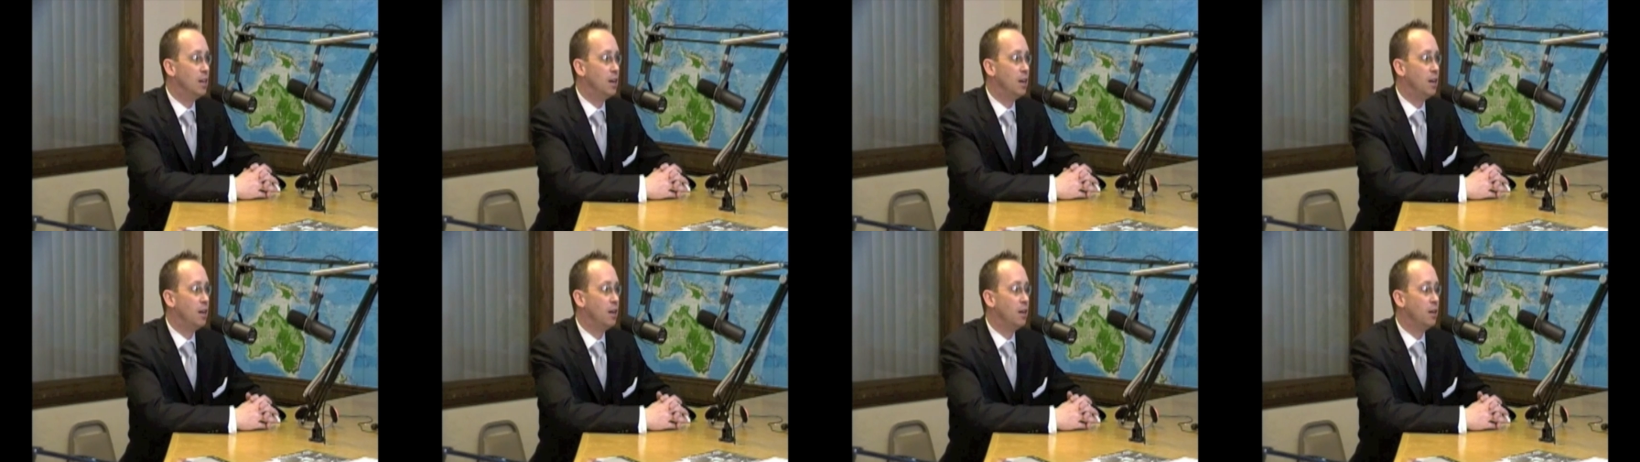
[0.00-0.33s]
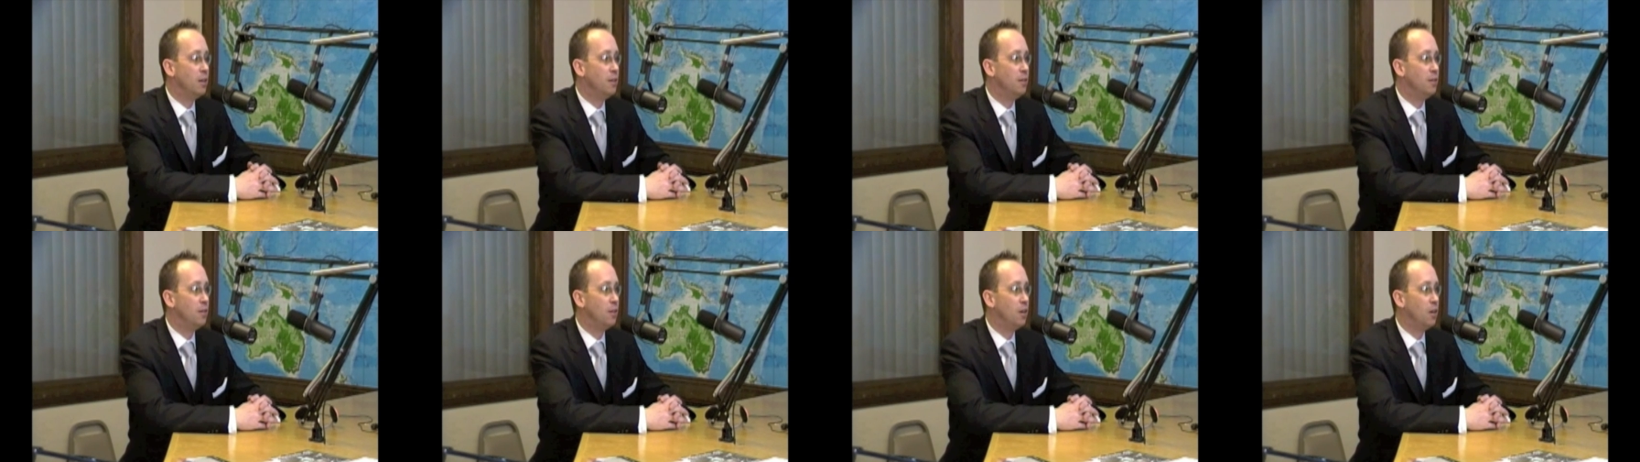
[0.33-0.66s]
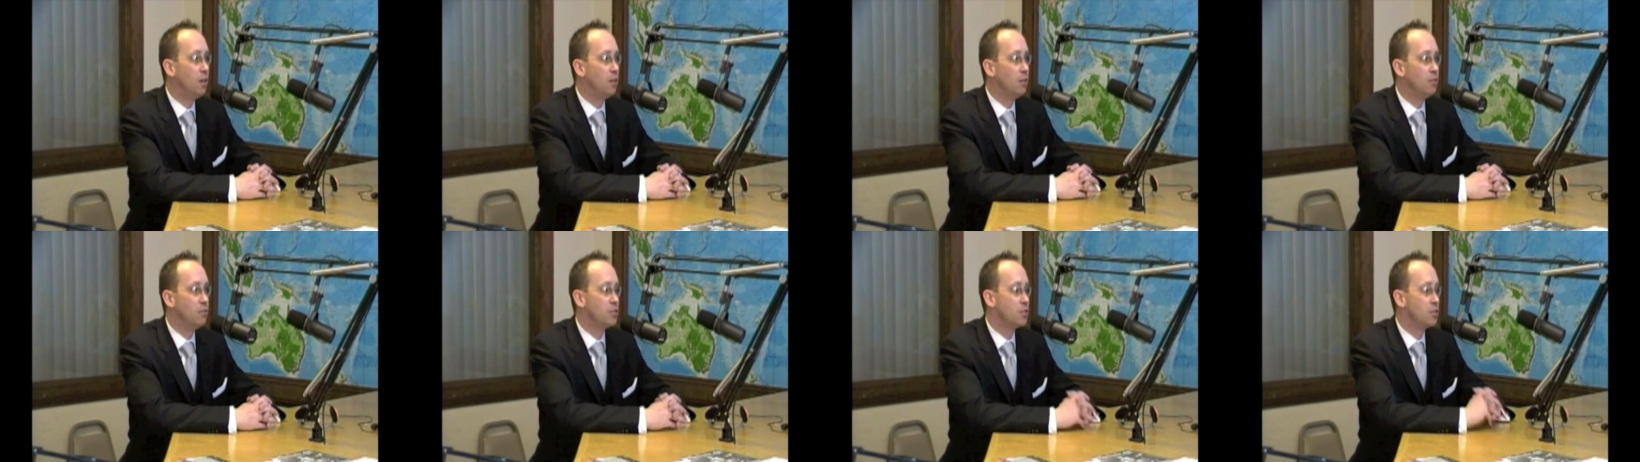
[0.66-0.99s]
and
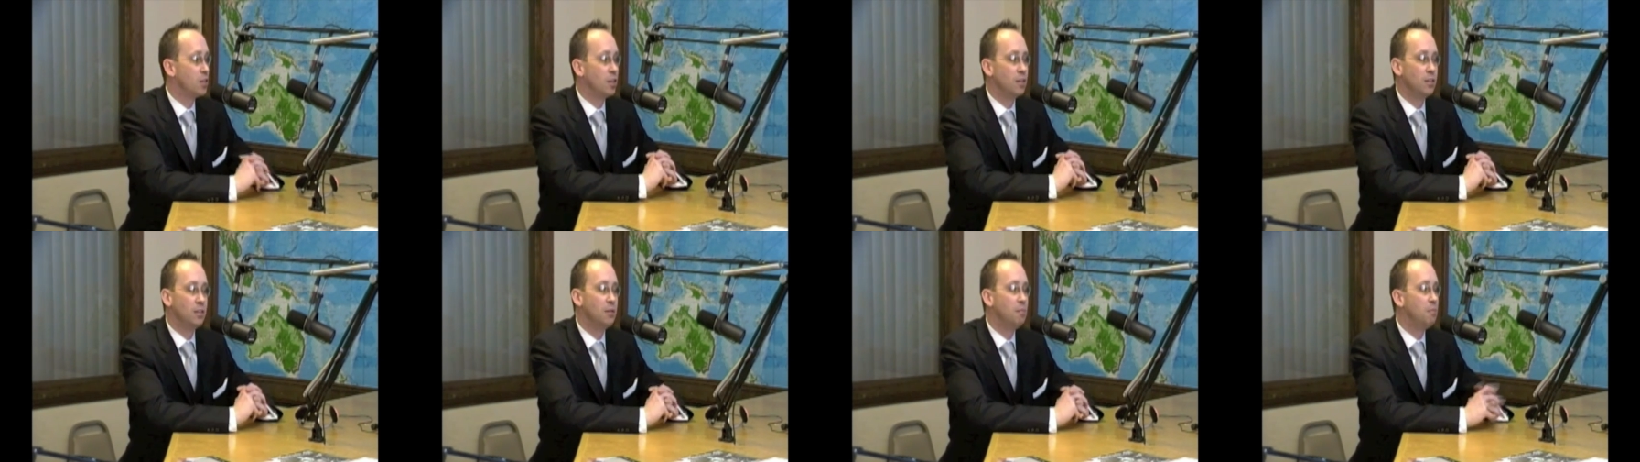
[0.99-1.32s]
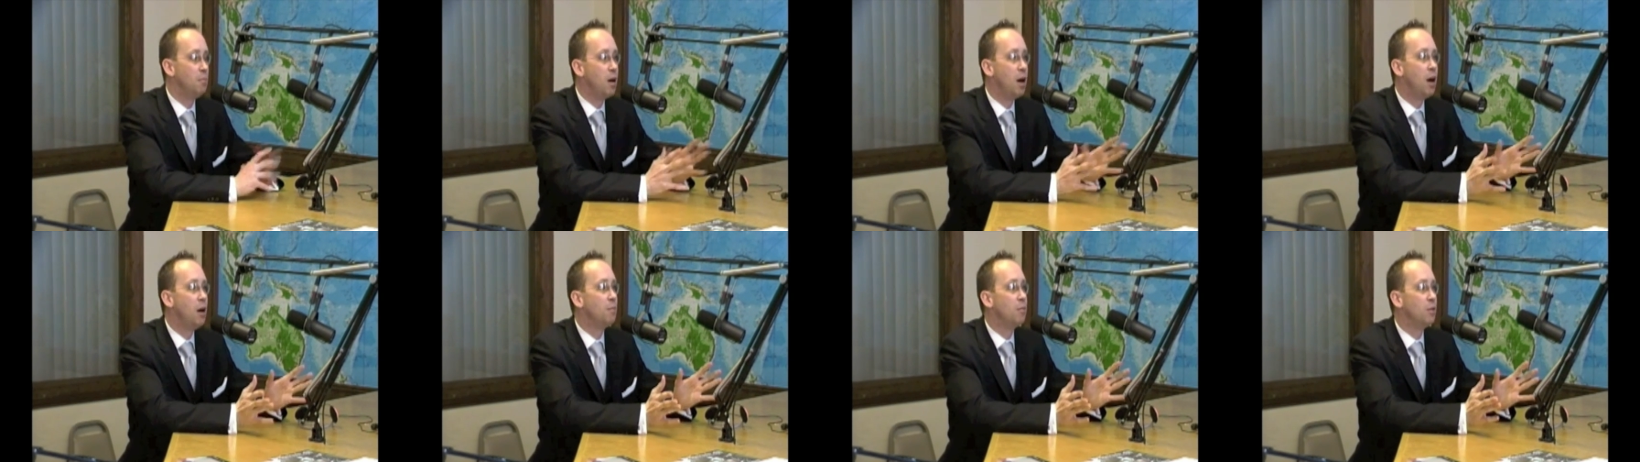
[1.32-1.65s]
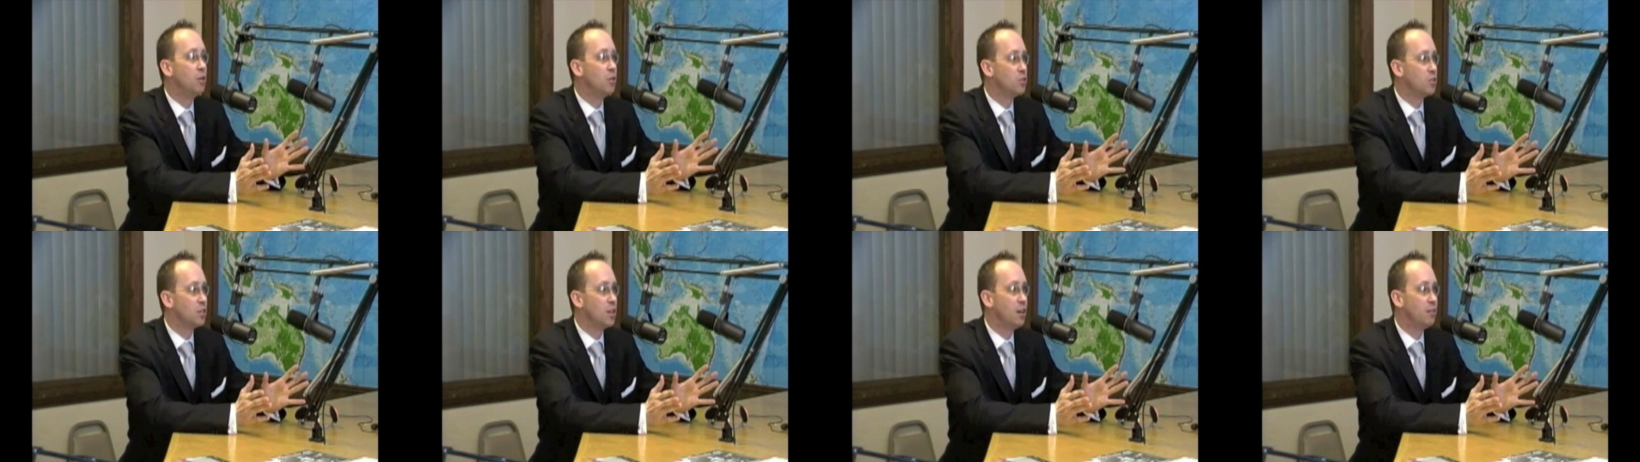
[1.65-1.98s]
all of a sudden the bomb
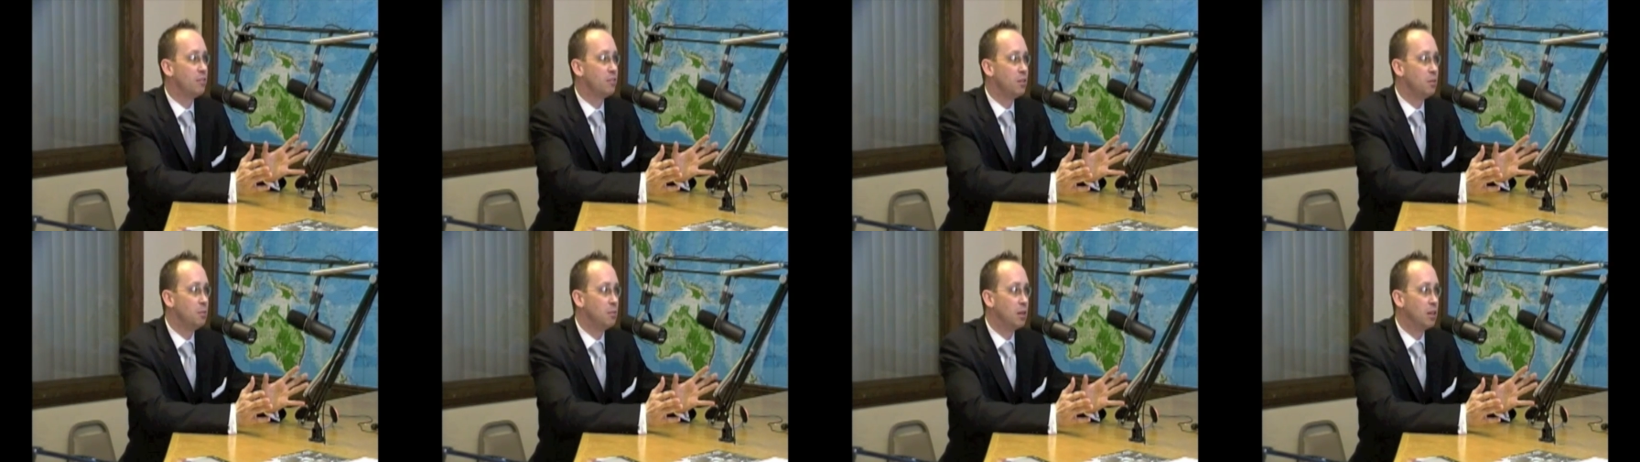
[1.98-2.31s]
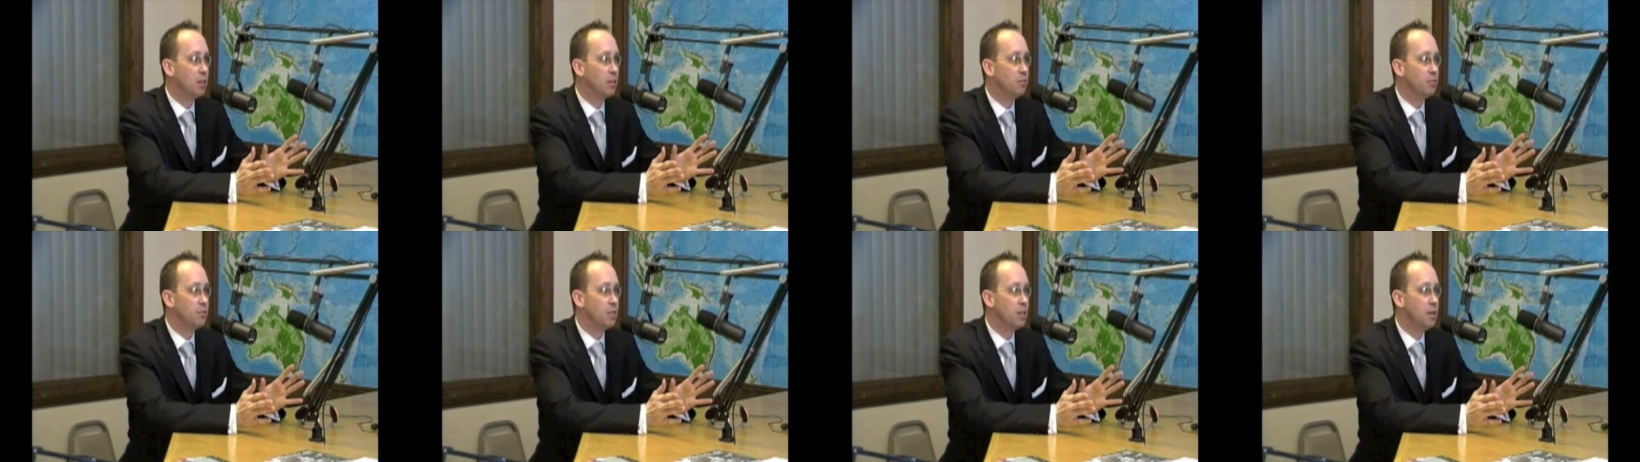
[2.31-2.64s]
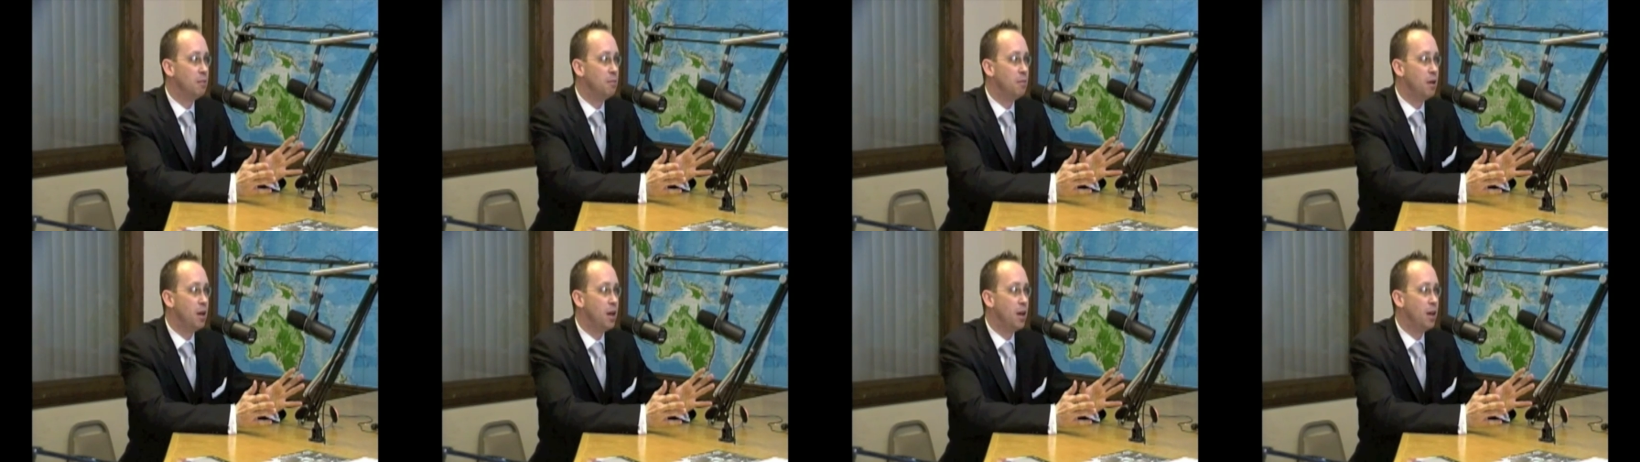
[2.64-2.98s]
goes off in the middle of
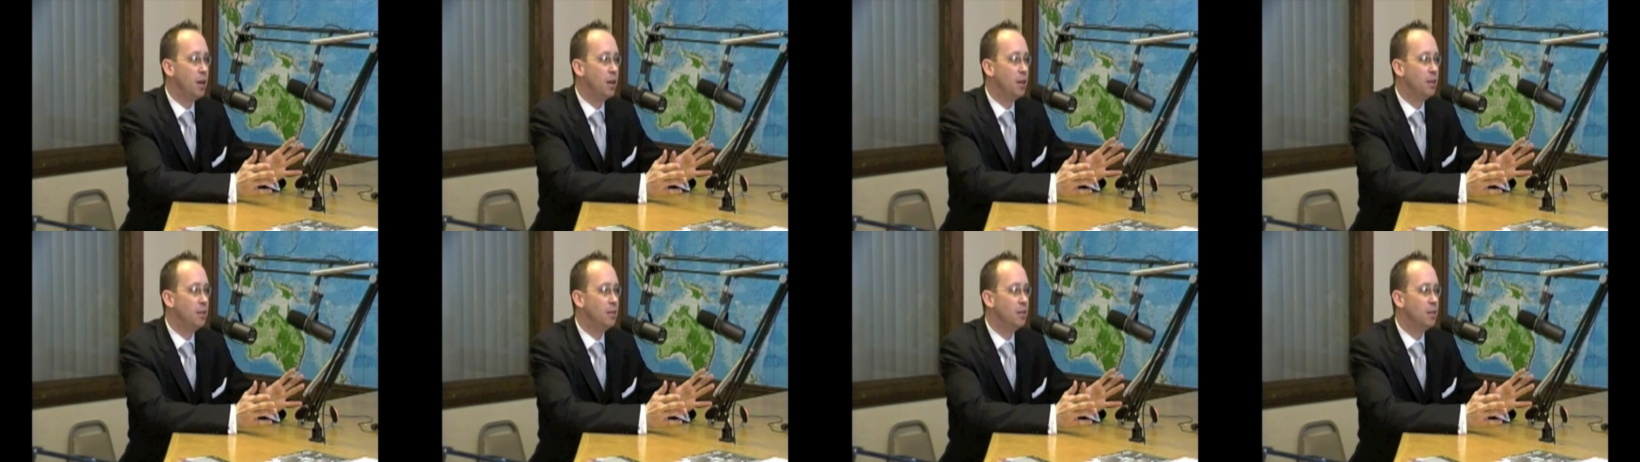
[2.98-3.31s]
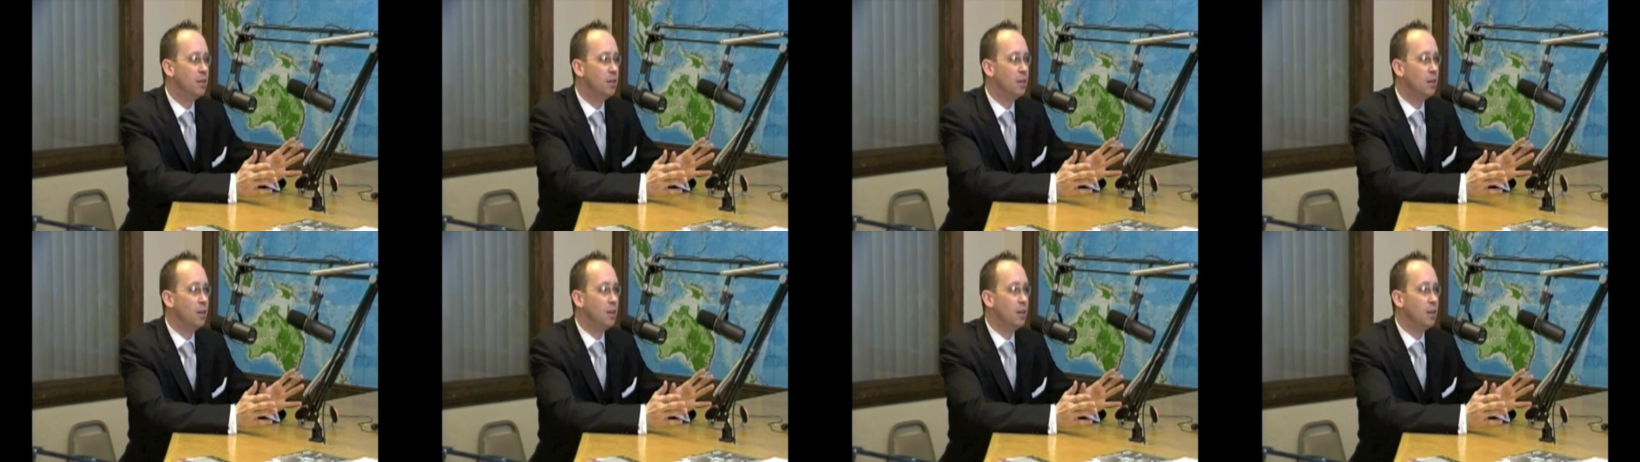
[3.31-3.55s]
them, and